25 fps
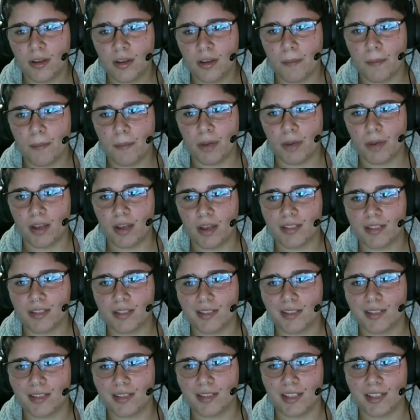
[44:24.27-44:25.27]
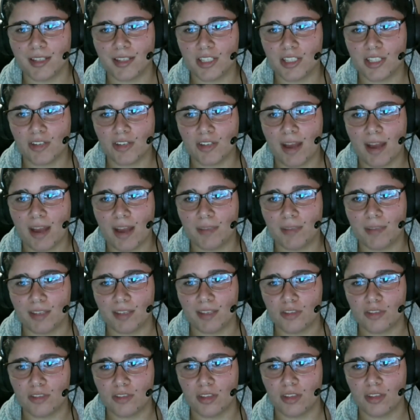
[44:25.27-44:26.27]
But since Instagram
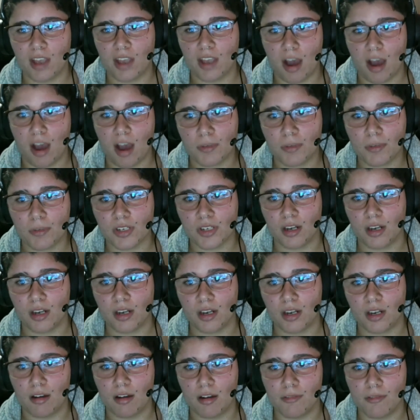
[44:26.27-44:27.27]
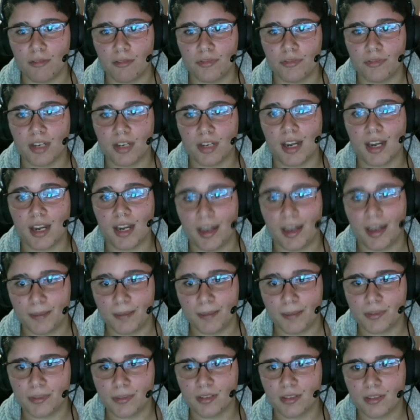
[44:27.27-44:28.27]
gives you the option of
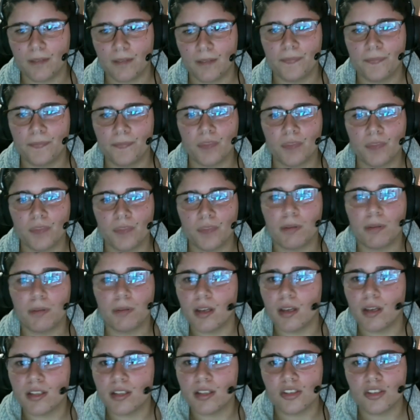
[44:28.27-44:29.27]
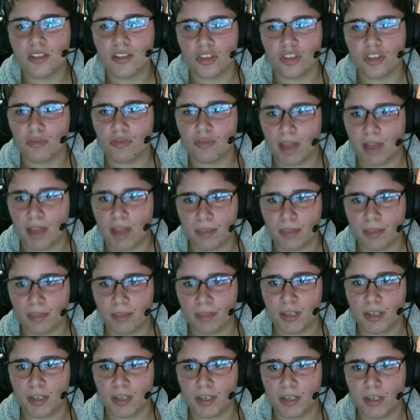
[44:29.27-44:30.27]
clips plus just random
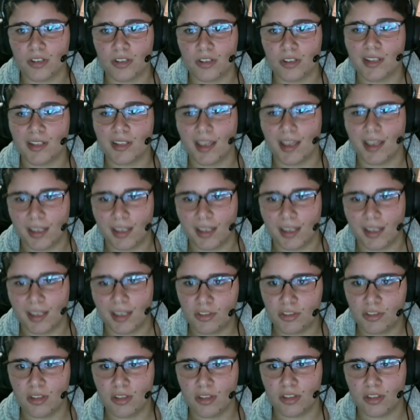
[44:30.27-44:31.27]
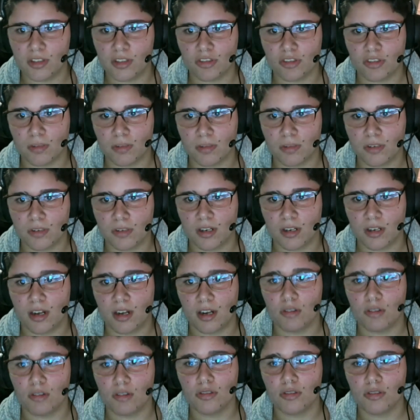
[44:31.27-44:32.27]
pictures, it gives you the description. It
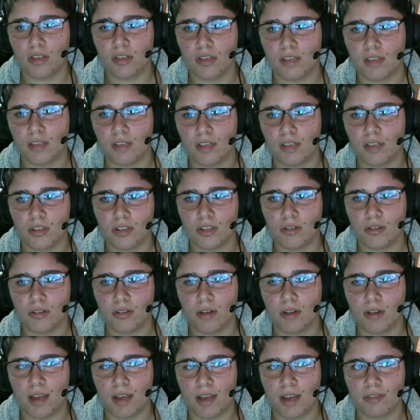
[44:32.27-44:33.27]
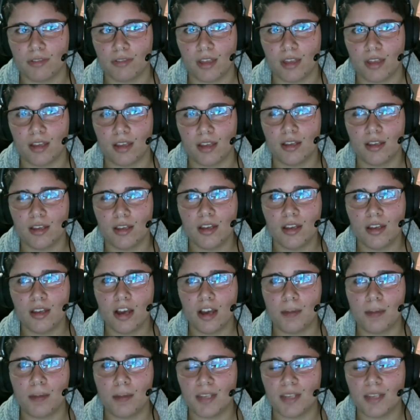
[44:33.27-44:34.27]
also gives you, I think,
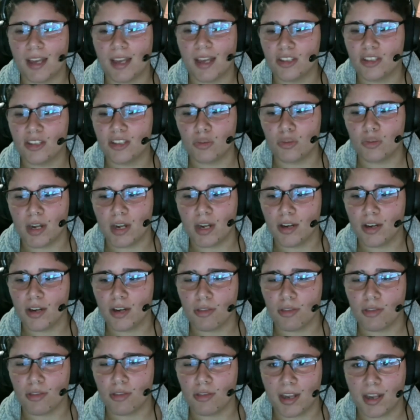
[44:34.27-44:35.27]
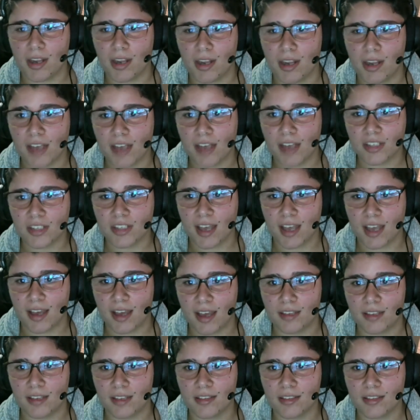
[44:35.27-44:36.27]
up to like 20 or 30
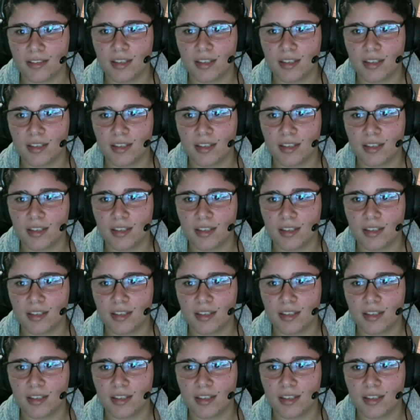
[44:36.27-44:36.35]
hashtags.